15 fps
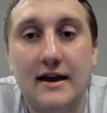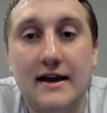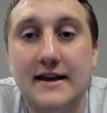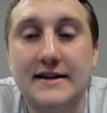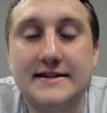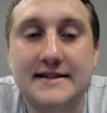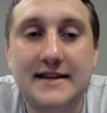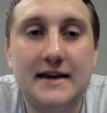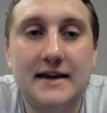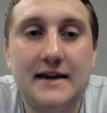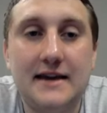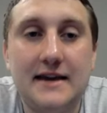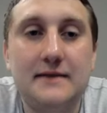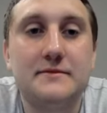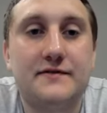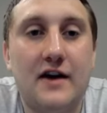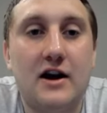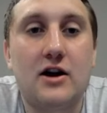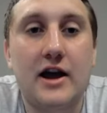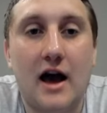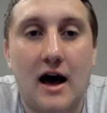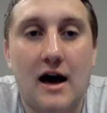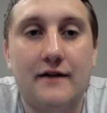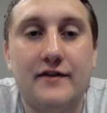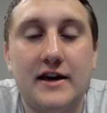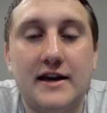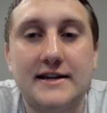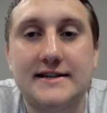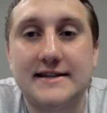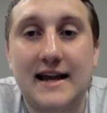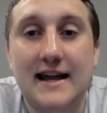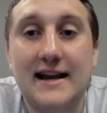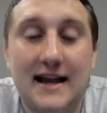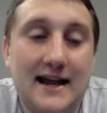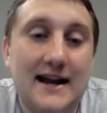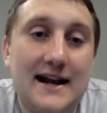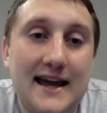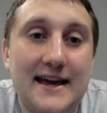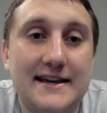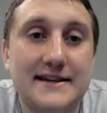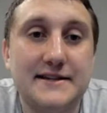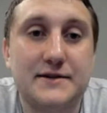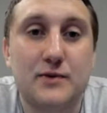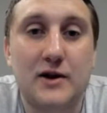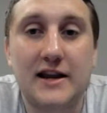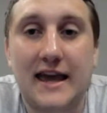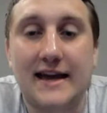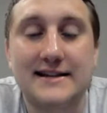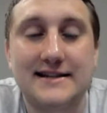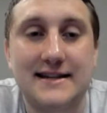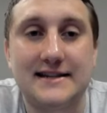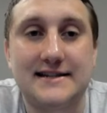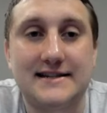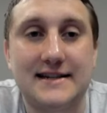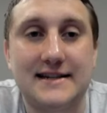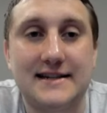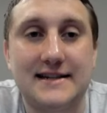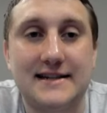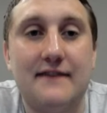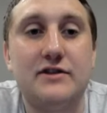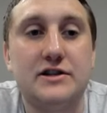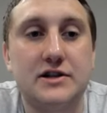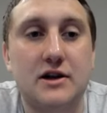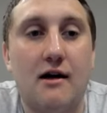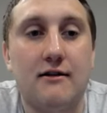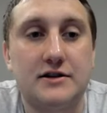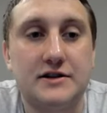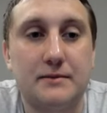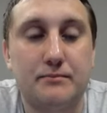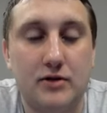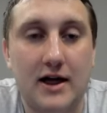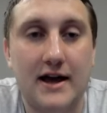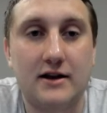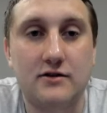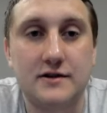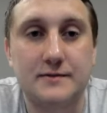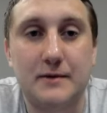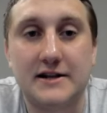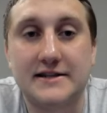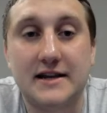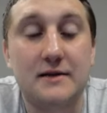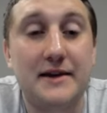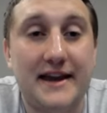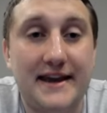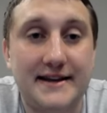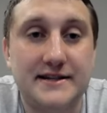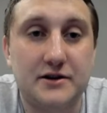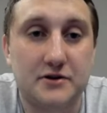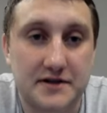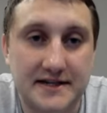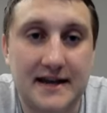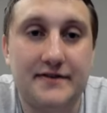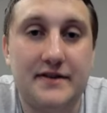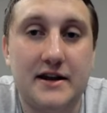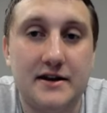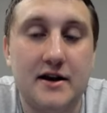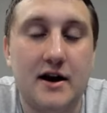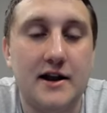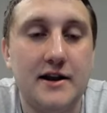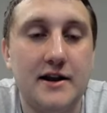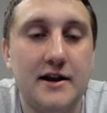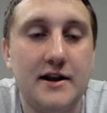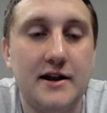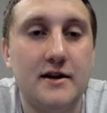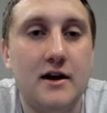it seems very obvious, and it is when Kansas has seven scholarship players, but it's going to be easier said than done.